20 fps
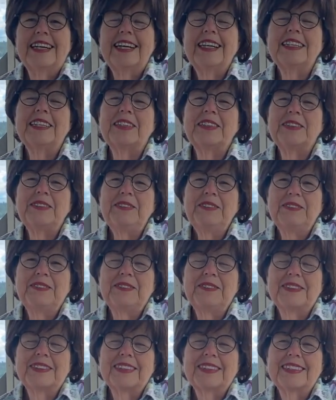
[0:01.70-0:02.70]
Hello,
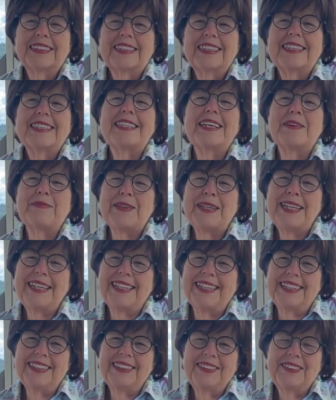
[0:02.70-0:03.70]
Debbie
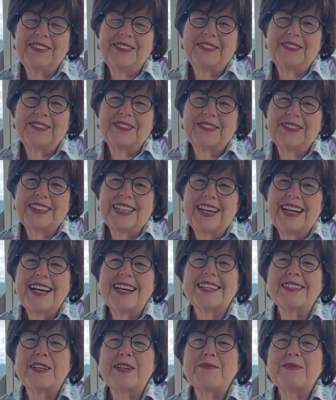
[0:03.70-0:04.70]
here.
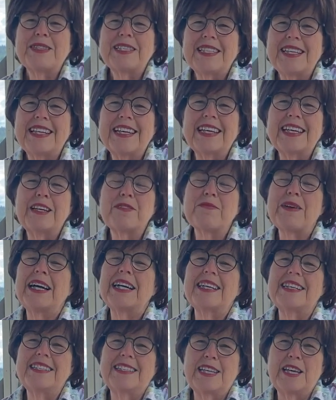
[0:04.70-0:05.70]
As I'm sitting in
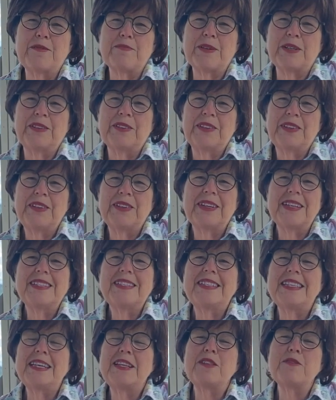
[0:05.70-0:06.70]
my gazebo, you can
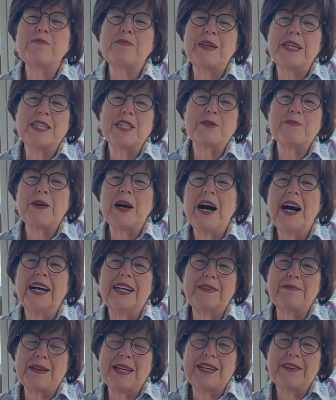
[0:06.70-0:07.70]
see the beach
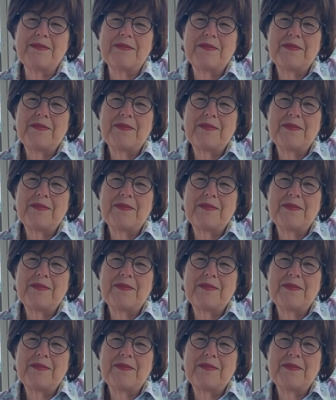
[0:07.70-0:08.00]
behind me.